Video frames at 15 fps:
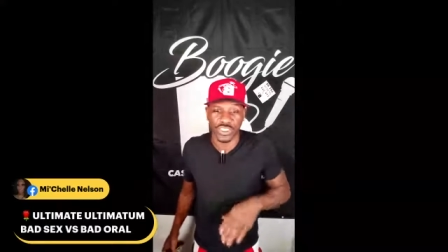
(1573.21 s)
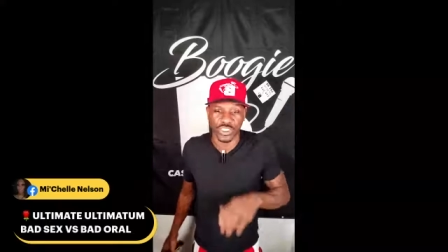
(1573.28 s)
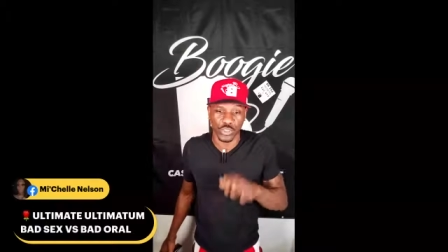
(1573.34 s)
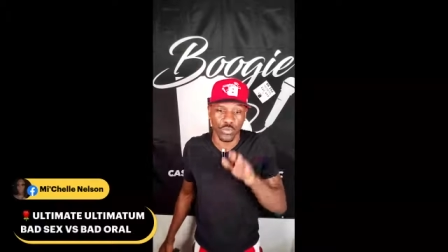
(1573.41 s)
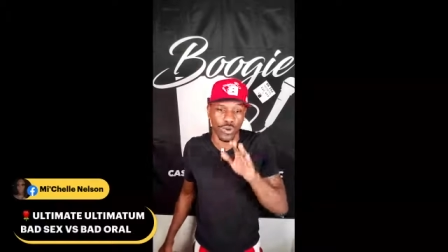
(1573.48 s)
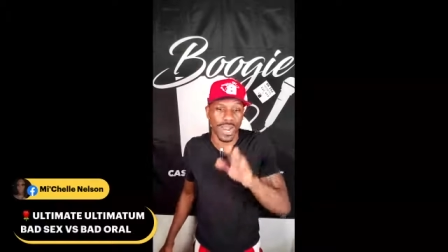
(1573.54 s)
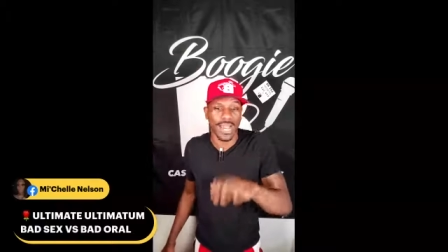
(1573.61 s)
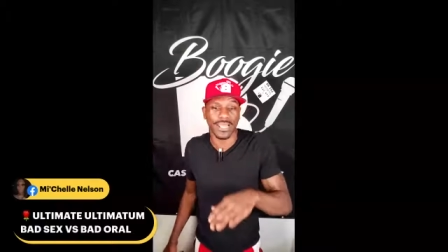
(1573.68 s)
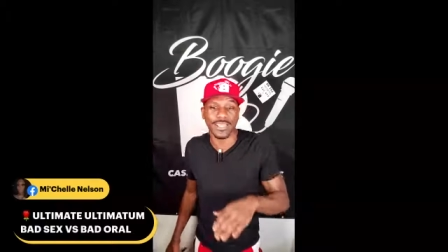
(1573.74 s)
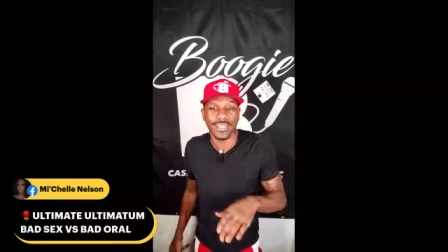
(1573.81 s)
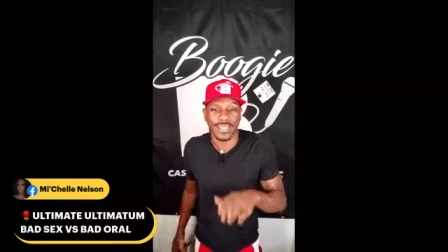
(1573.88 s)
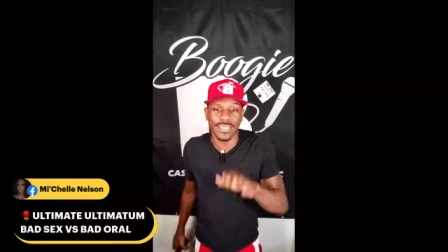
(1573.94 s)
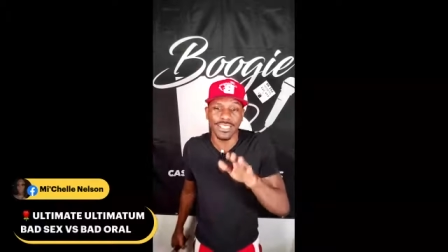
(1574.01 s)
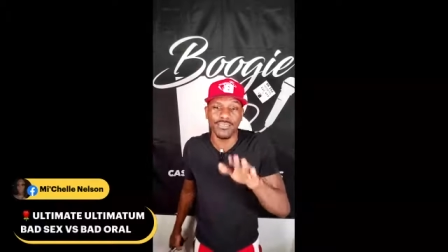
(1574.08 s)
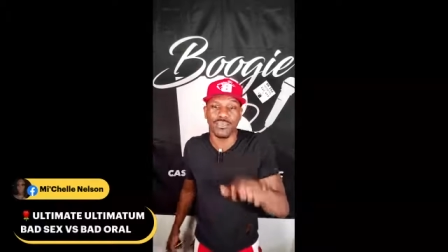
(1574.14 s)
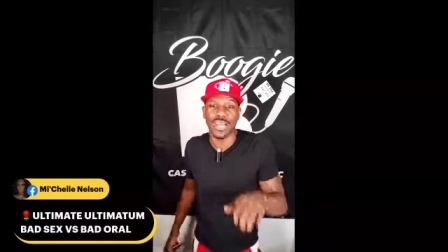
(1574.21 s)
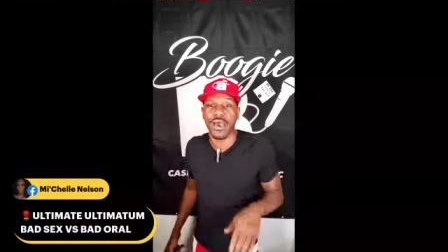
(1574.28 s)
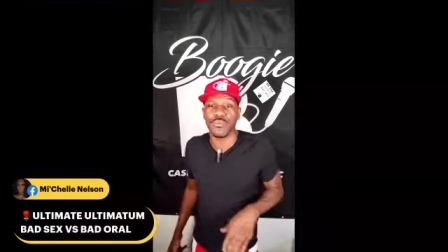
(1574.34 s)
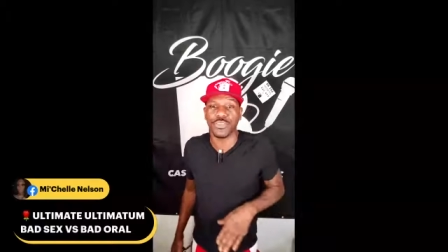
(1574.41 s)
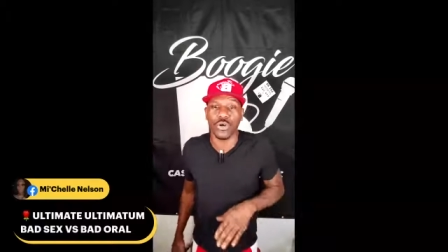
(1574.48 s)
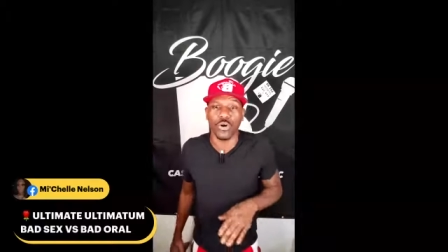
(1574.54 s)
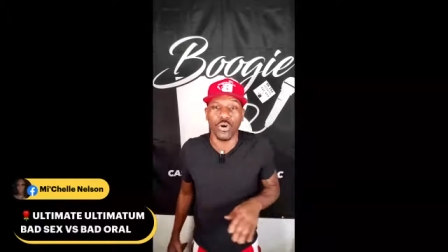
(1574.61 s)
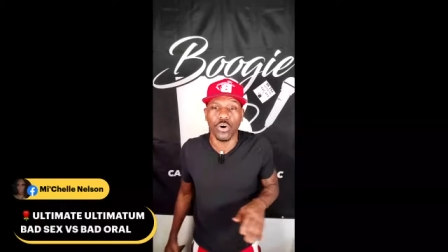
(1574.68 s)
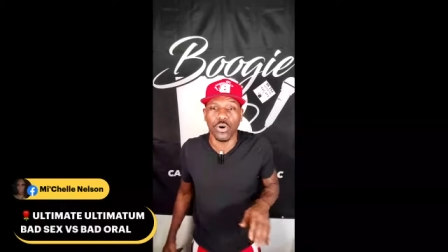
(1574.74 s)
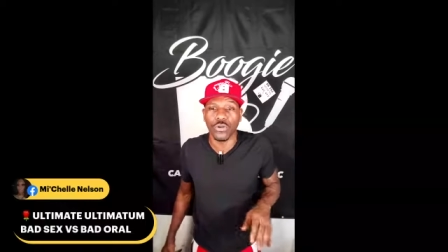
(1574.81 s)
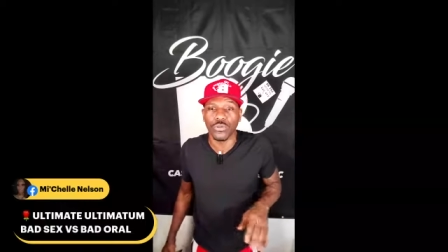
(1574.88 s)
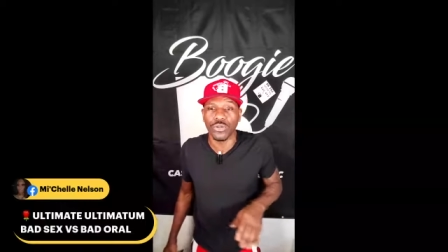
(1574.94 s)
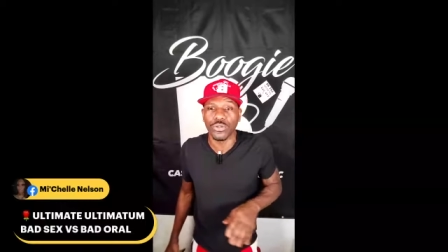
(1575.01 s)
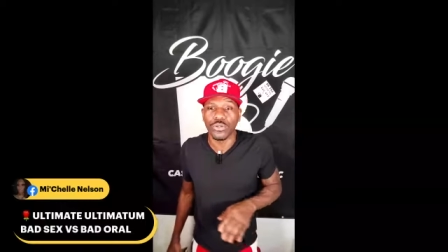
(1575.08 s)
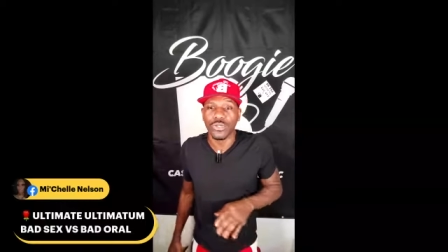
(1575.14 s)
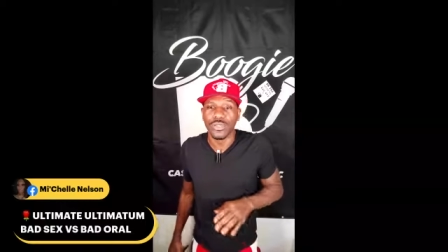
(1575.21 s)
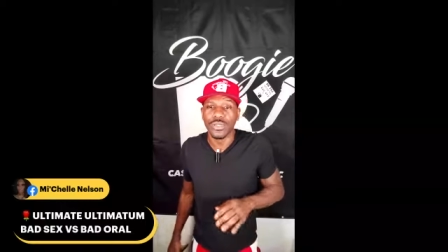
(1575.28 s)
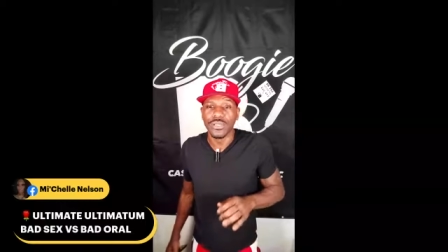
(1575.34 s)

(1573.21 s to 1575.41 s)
Shawana can live without the oral.